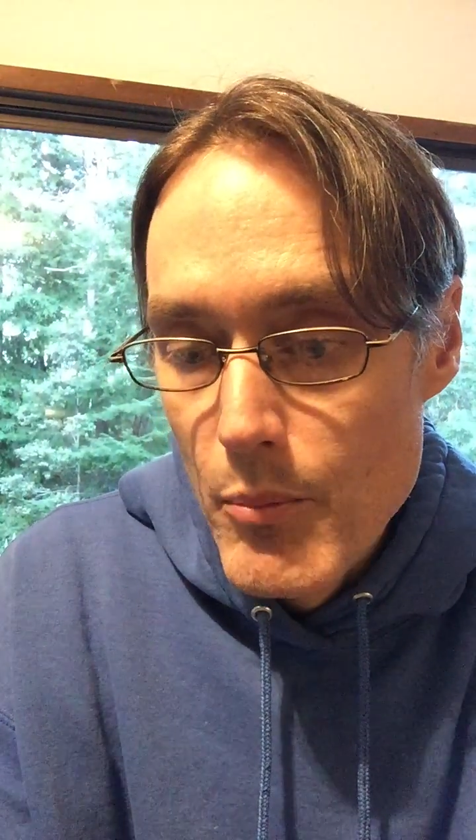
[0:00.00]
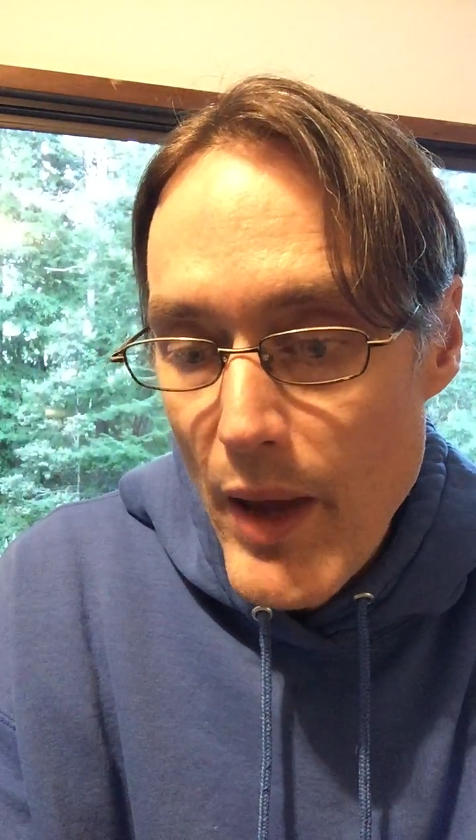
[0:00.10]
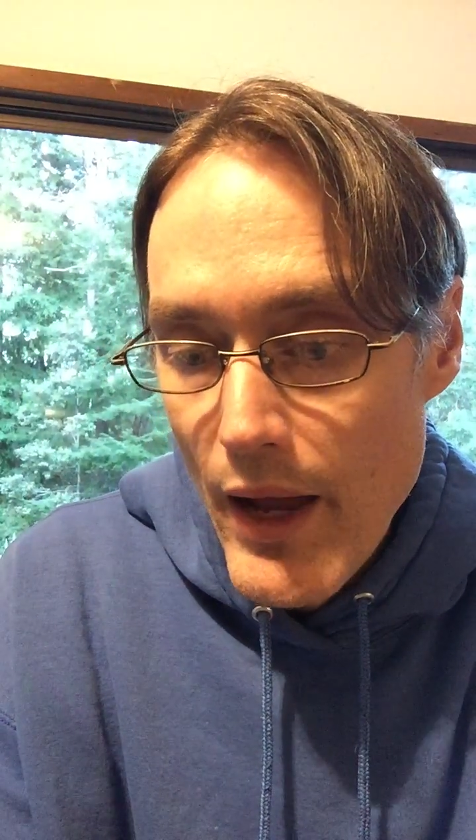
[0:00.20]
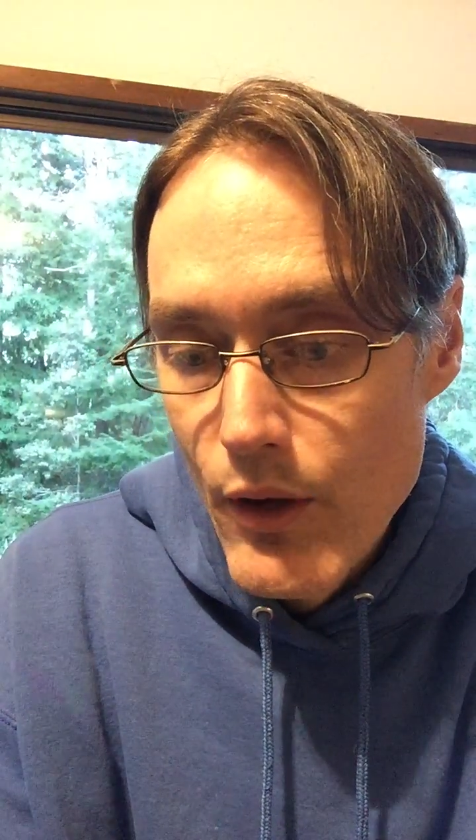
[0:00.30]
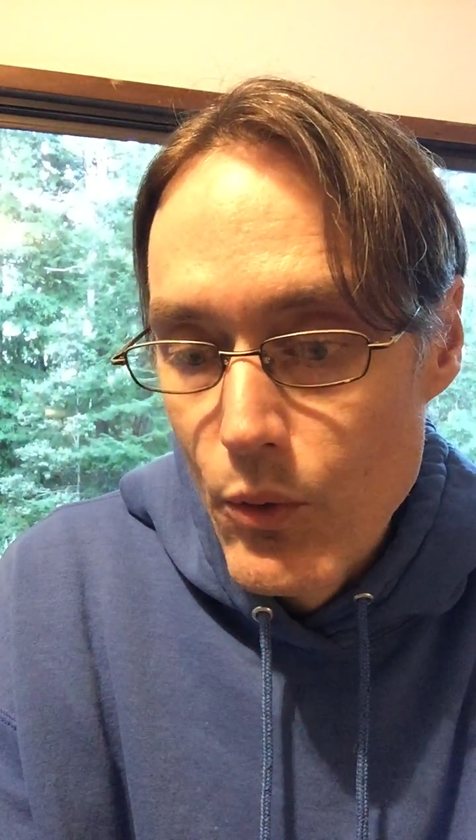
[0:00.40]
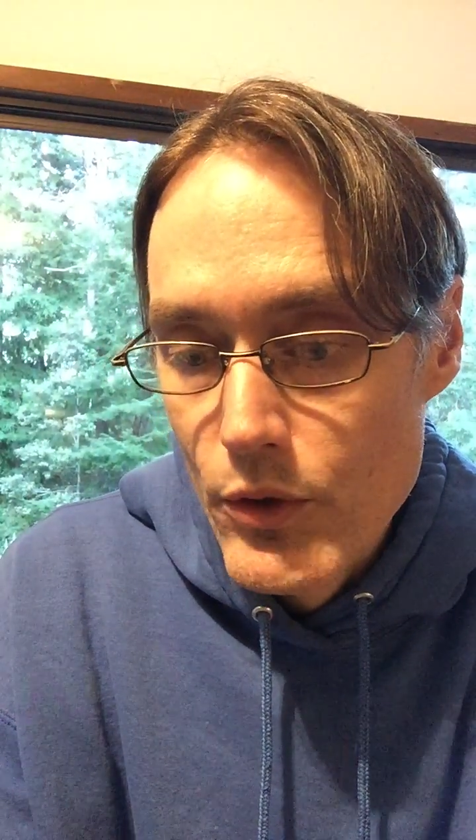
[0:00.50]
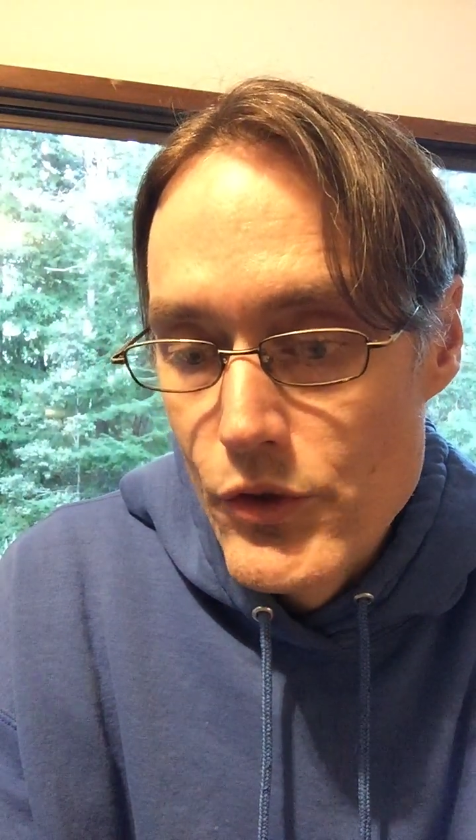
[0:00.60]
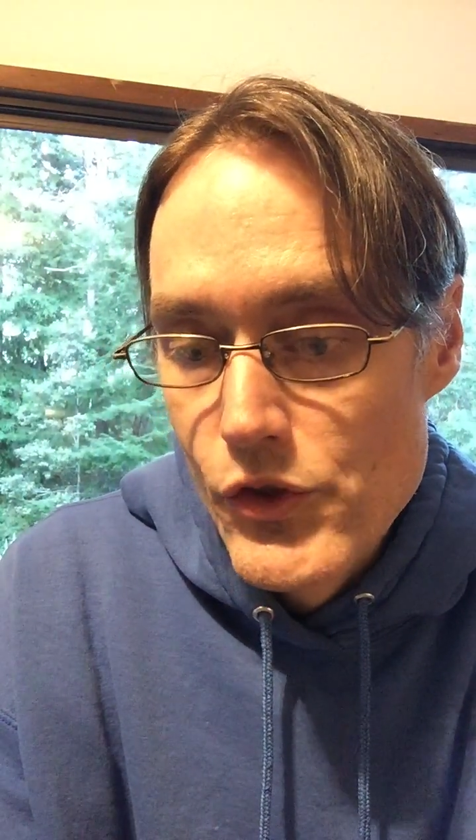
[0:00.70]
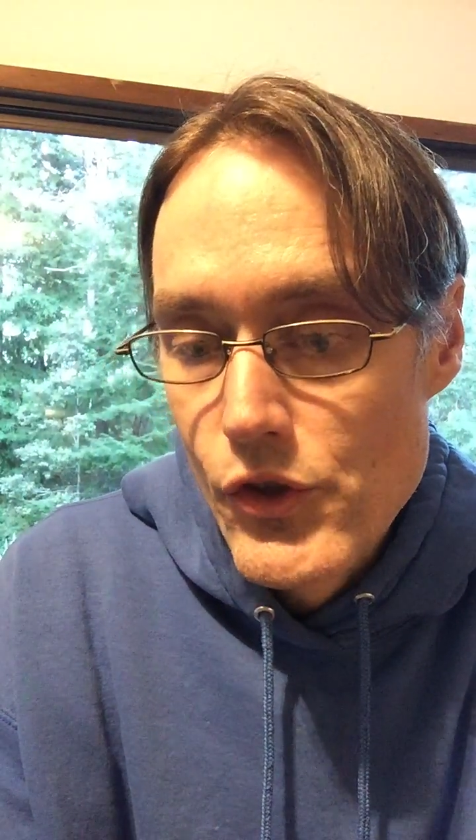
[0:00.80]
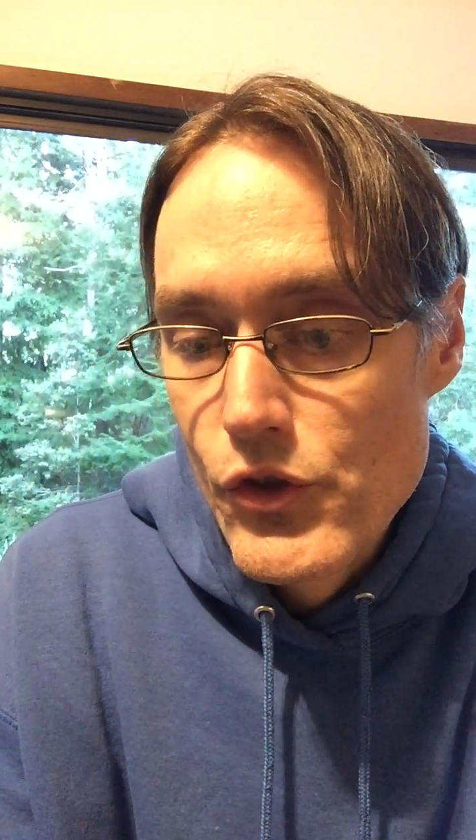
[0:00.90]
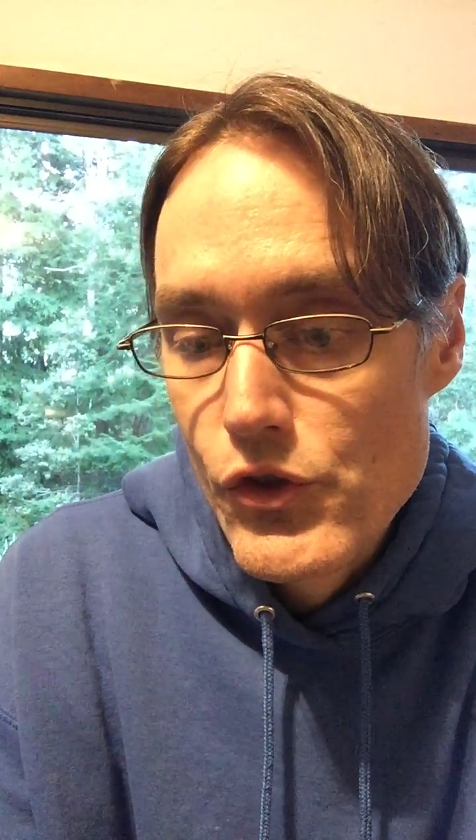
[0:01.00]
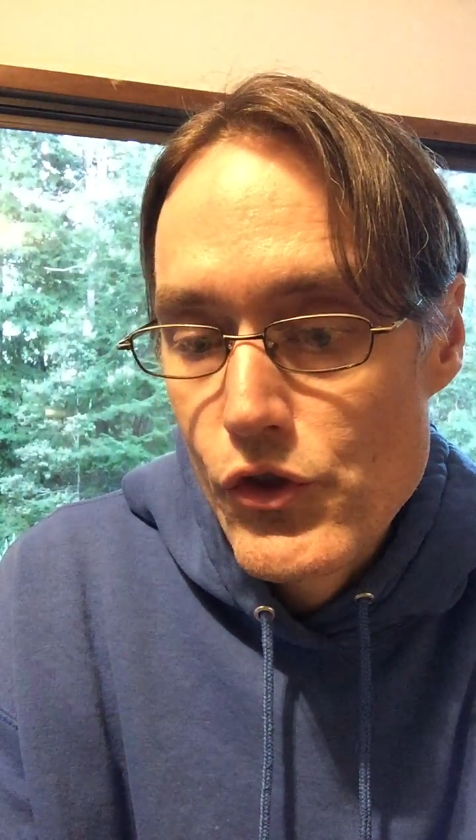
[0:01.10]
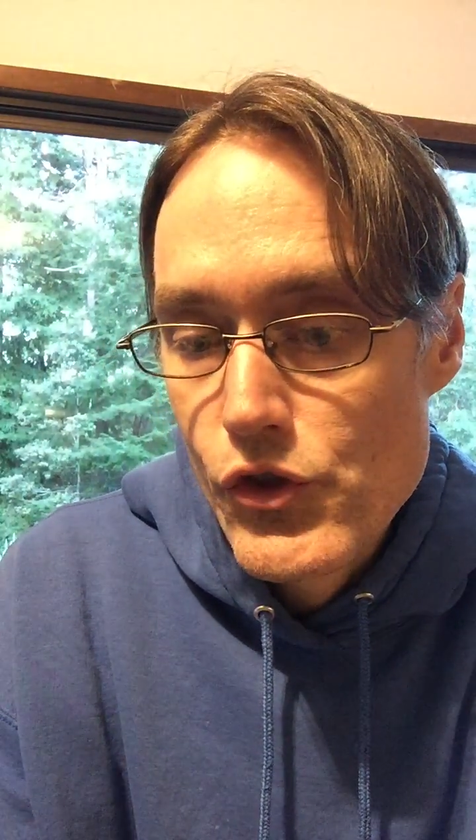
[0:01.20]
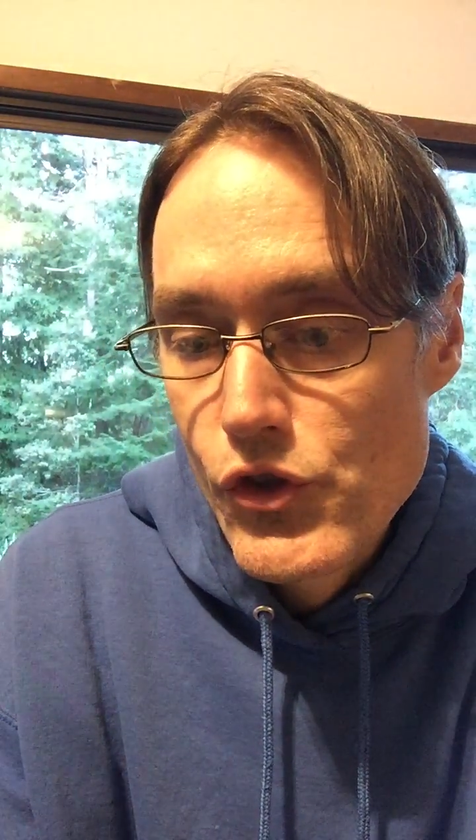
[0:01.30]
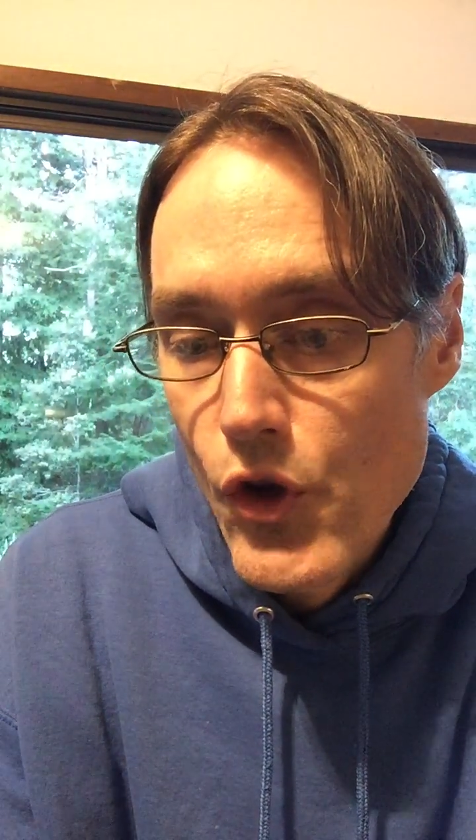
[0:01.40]
backwards,
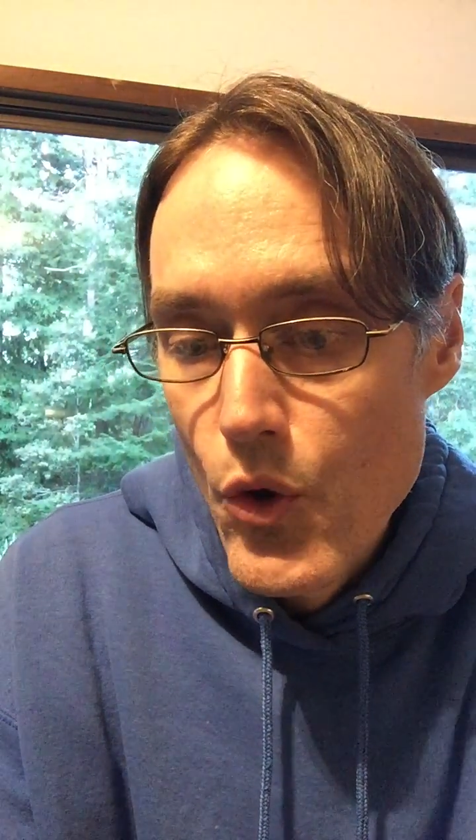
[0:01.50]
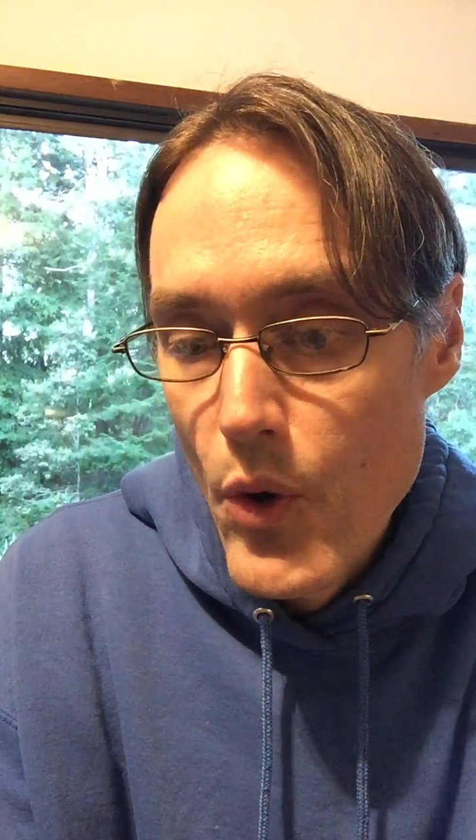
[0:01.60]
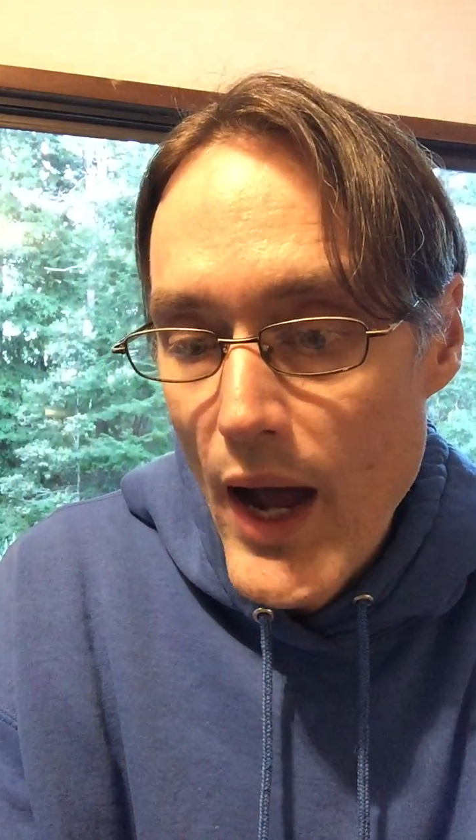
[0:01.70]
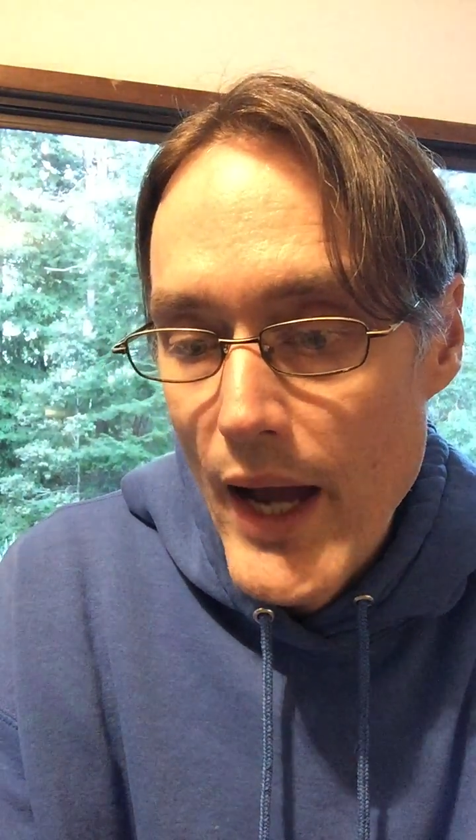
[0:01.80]
so